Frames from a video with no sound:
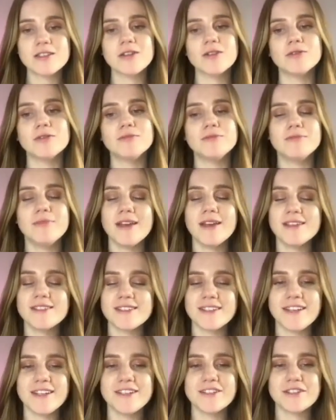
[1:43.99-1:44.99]
So it makes
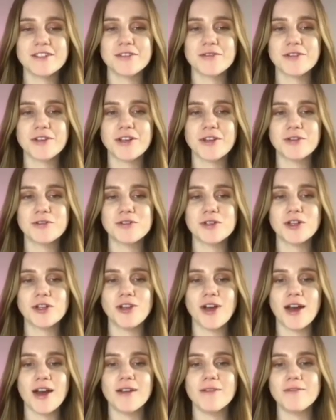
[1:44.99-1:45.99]
it easier for you to
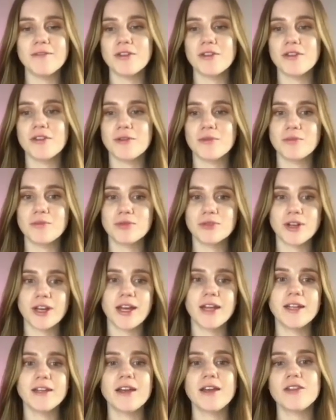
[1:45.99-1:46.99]
align with the
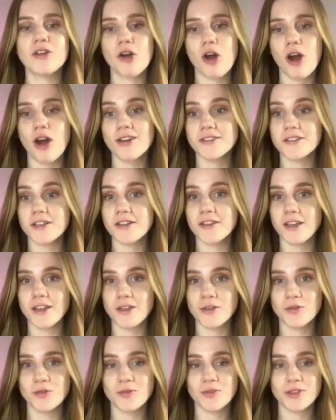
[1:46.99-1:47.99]
brand and the content that
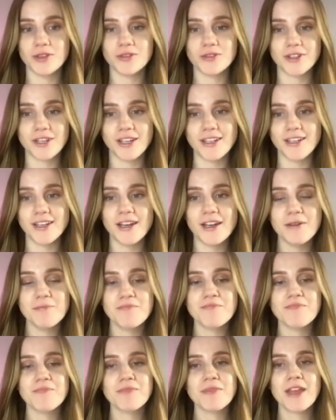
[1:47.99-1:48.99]
you'll be
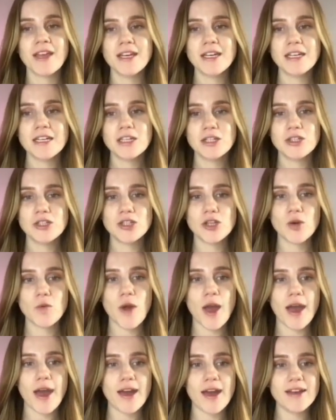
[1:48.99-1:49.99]
creating.
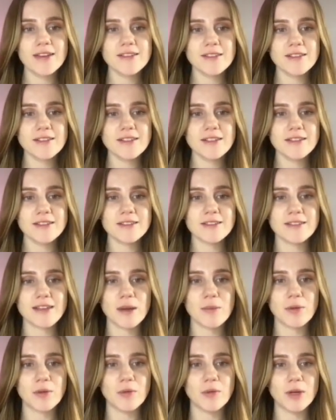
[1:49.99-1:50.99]
So as an
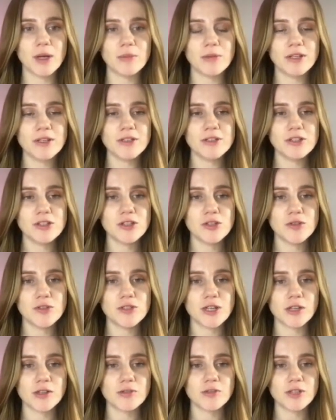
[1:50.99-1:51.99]
example, what I'm gonna do
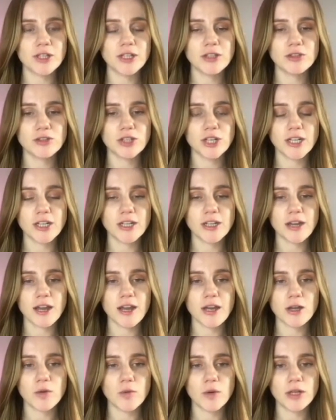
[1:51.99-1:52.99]
is I already created
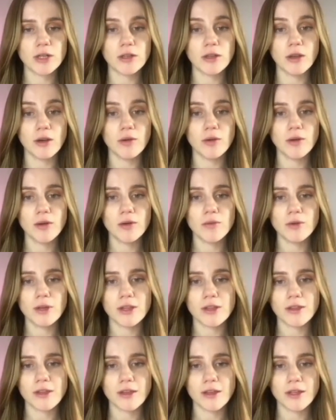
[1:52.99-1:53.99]
a quick logo
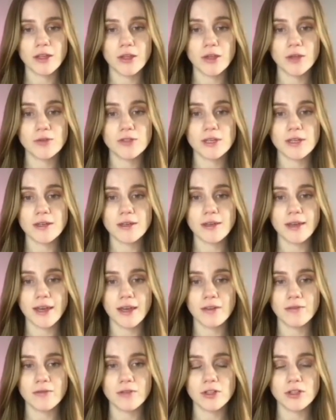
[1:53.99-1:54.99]
with using
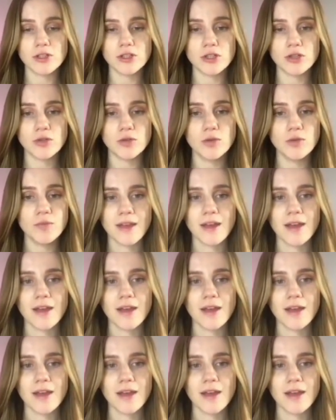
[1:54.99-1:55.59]
Canva 2.